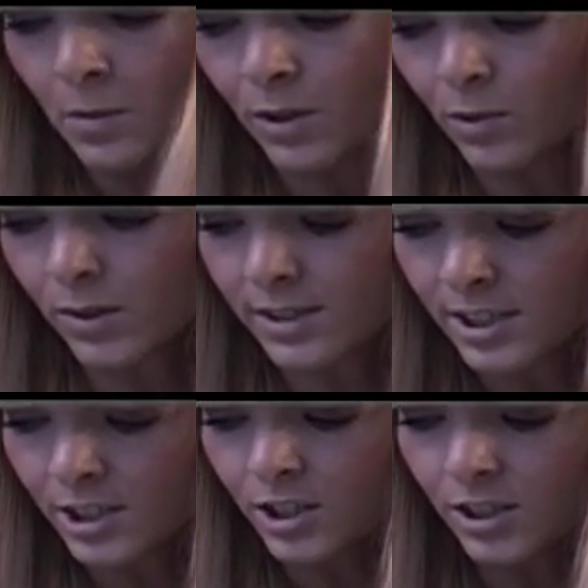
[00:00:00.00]
but the ones
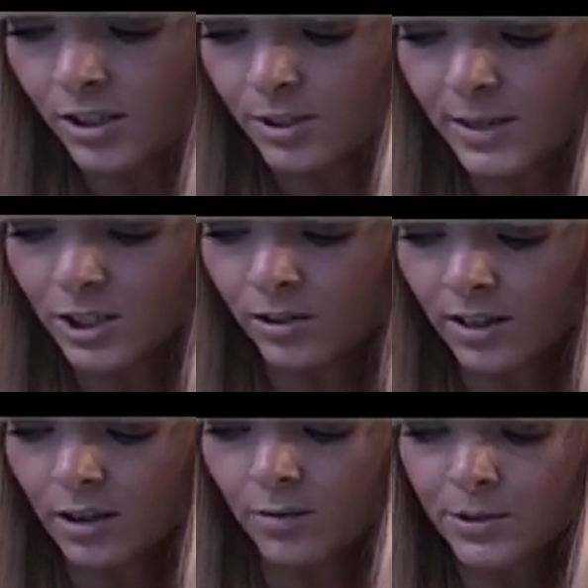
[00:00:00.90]
that you do use, make sure
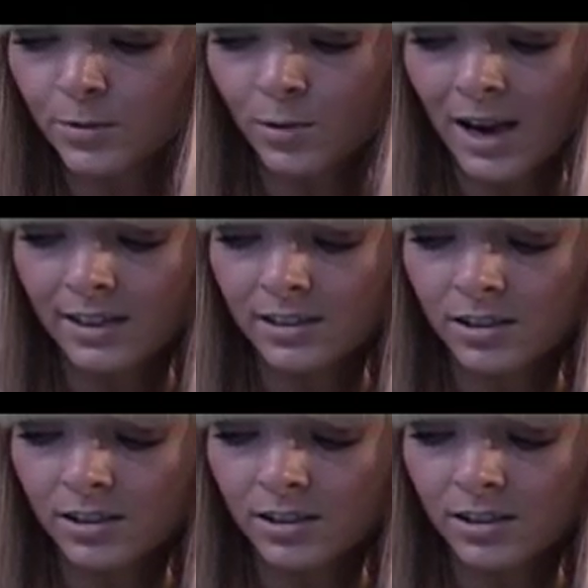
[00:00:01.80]
they're comfortable and